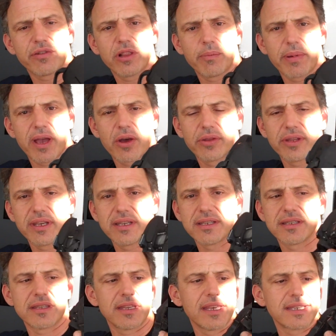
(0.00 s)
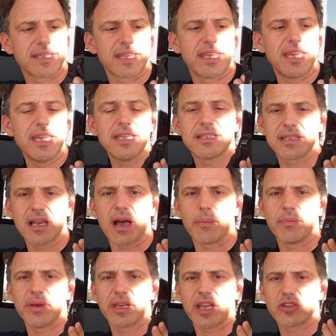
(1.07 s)
is it heats up. It gets
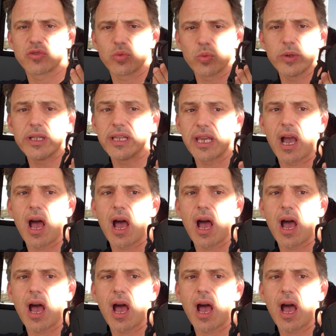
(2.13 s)
really hot.